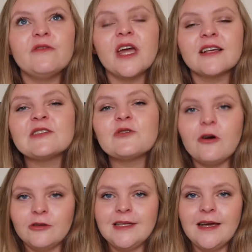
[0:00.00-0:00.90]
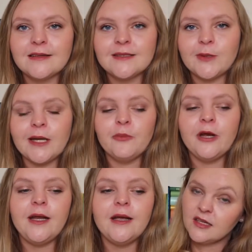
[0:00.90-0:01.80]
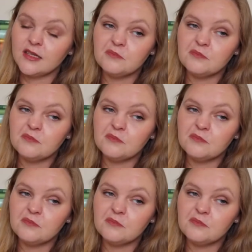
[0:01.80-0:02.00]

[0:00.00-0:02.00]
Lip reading: extra context when I'm reading.